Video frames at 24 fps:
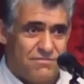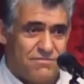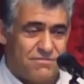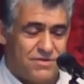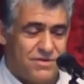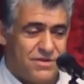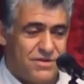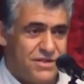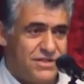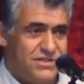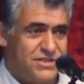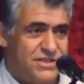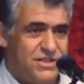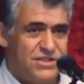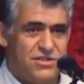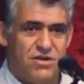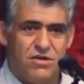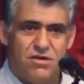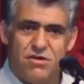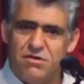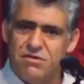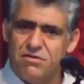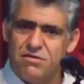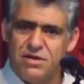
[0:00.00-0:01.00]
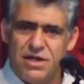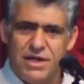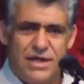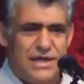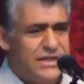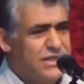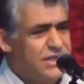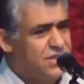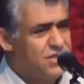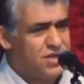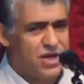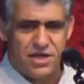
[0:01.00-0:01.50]
He said, no,
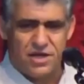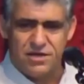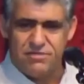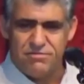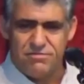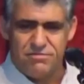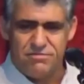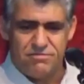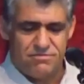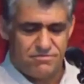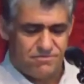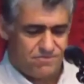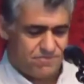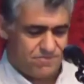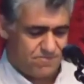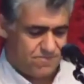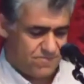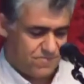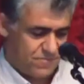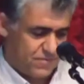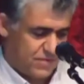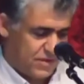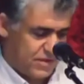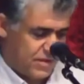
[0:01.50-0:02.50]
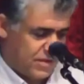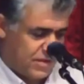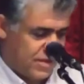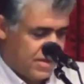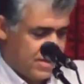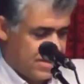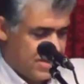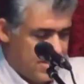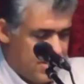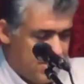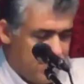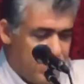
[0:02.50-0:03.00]
anytime
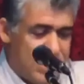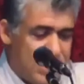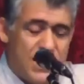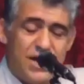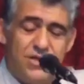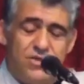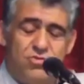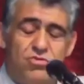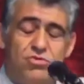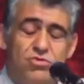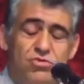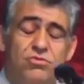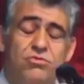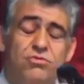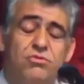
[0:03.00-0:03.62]
we can do